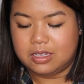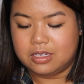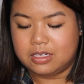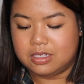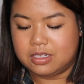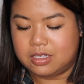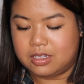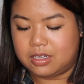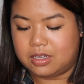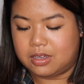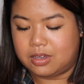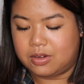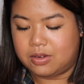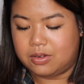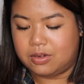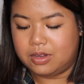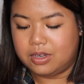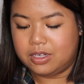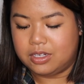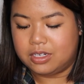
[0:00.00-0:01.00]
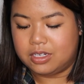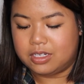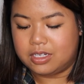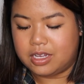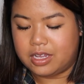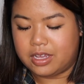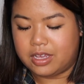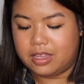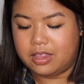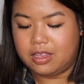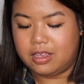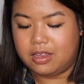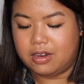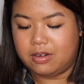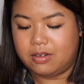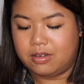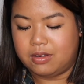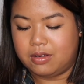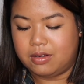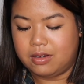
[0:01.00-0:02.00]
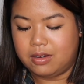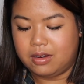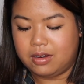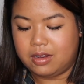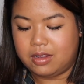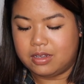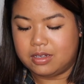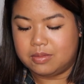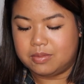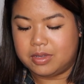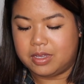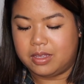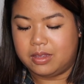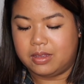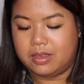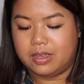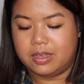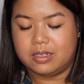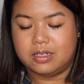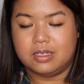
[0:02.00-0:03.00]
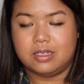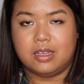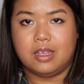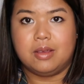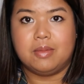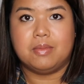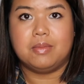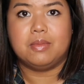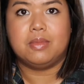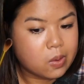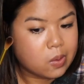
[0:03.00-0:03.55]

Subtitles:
So just add that on as my last step.